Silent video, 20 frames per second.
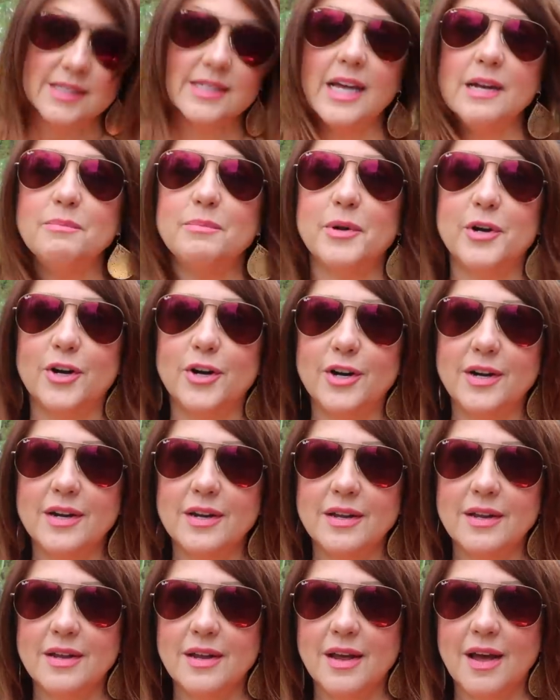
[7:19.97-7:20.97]
Scentbird.
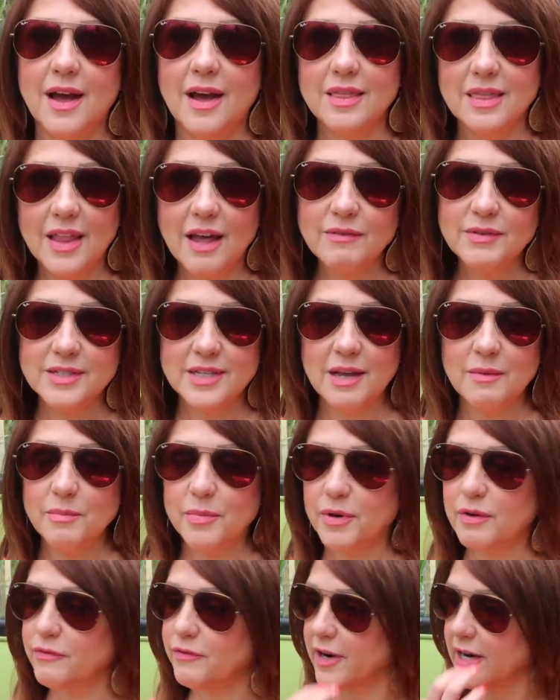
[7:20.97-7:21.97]
Love
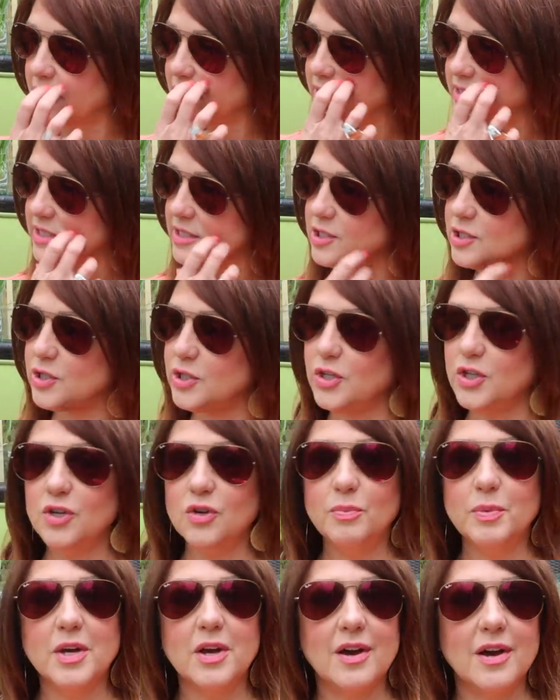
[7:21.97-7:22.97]
Scentbird fragrances
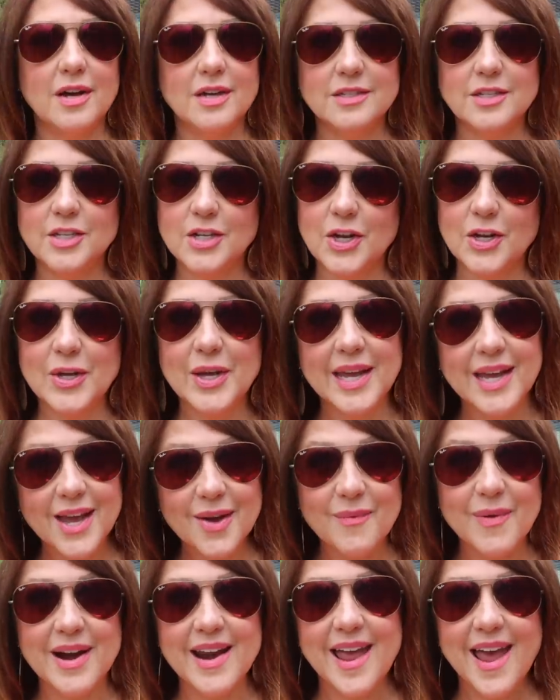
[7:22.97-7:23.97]
too because, you know, you can
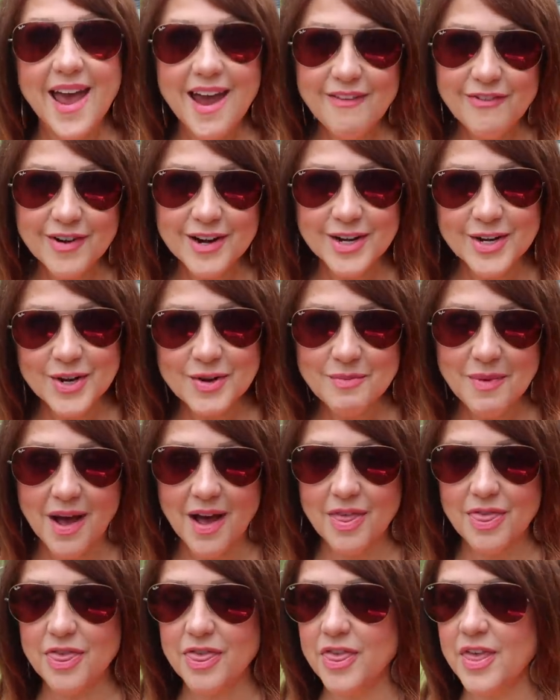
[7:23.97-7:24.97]
get one every new
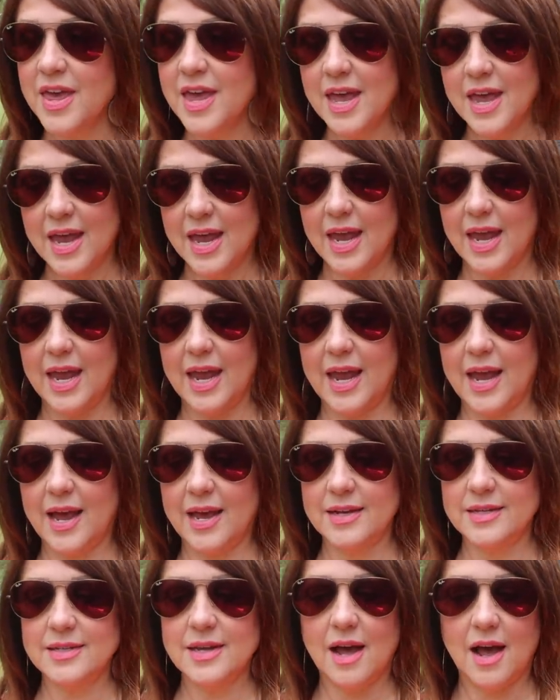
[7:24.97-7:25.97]
month.
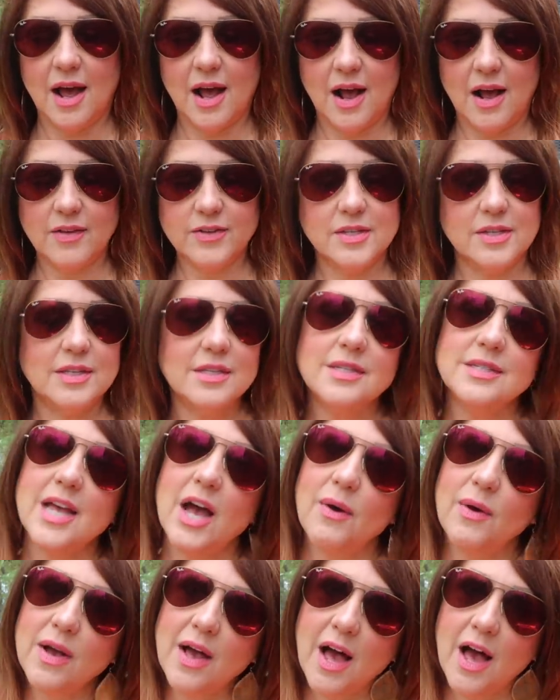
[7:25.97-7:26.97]
And so this is
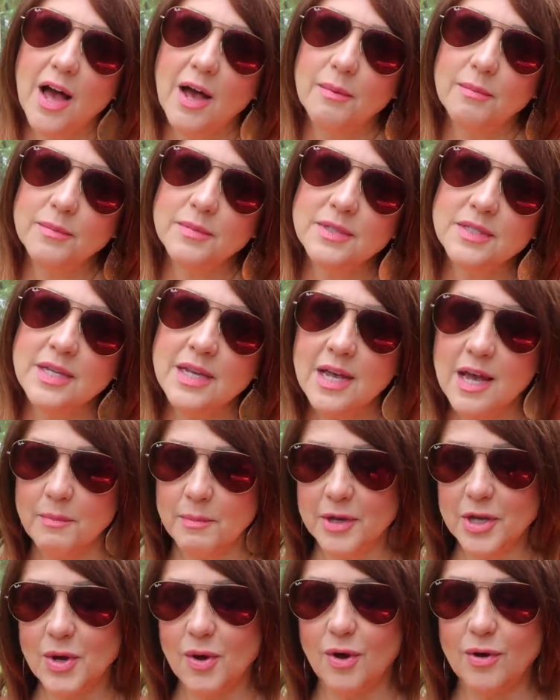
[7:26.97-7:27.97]
how it comes,
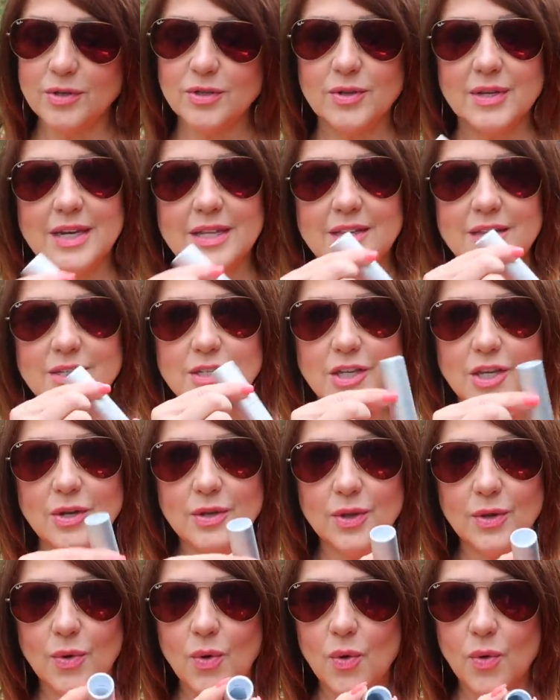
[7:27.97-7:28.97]
but you also get this
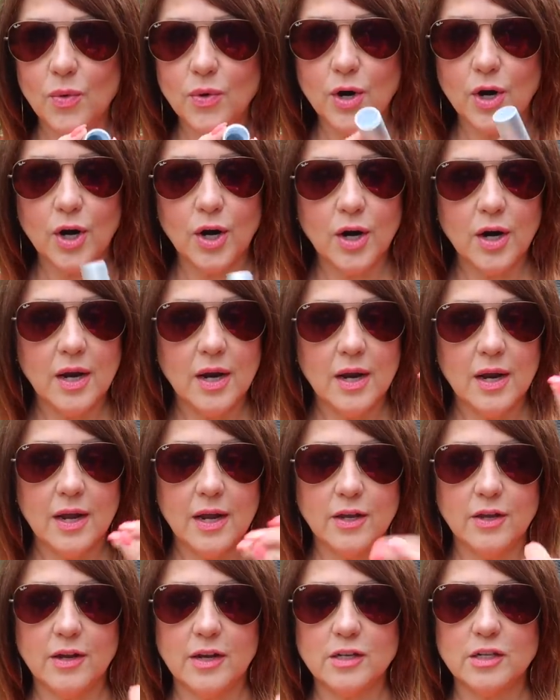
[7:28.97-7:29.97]
cute little holder.
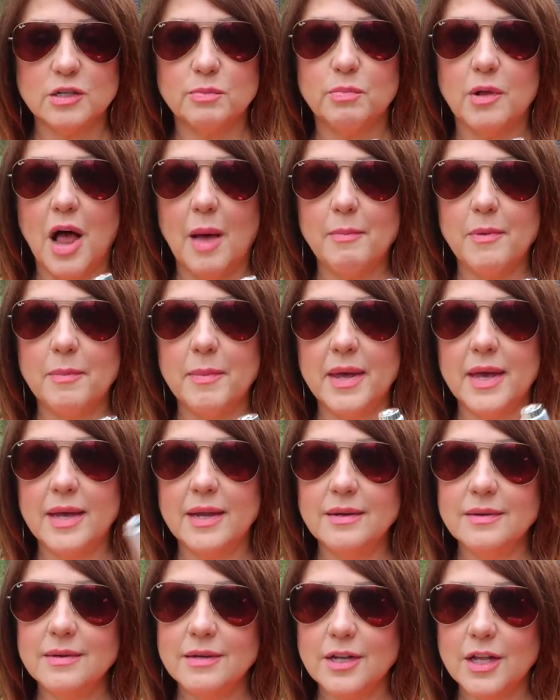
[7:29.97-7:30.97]
You can just plop them
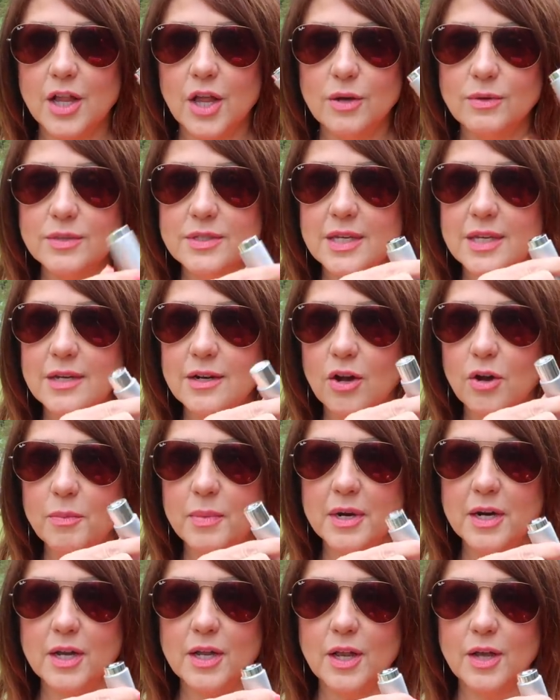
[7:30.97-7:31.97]
in, close it,
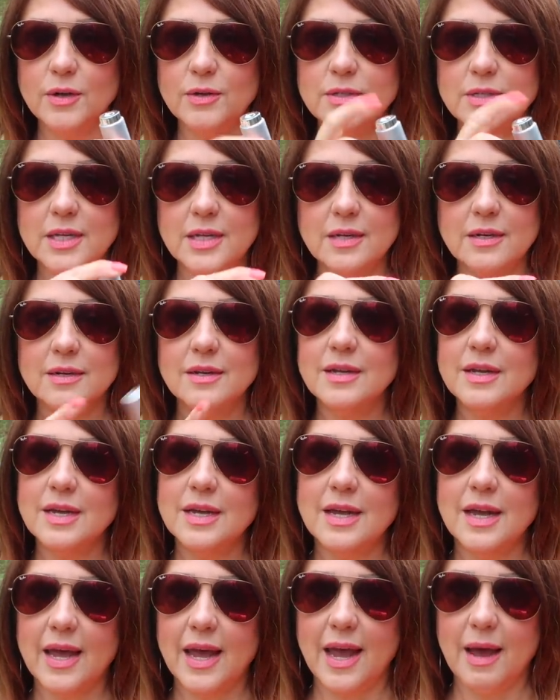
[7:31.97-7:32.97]
open and close it,
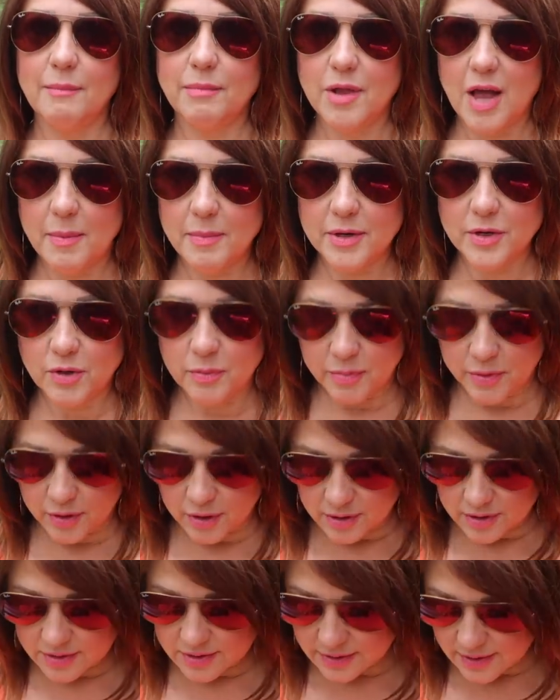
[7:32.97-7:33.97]
and plop it in your
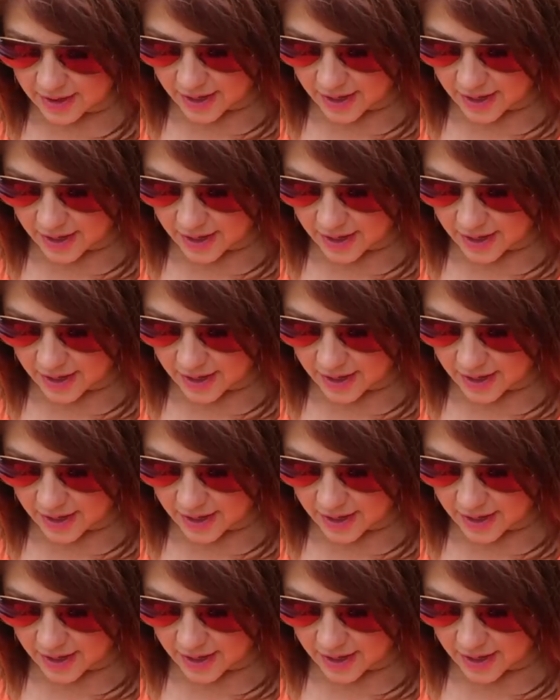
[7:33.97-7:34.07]
purse.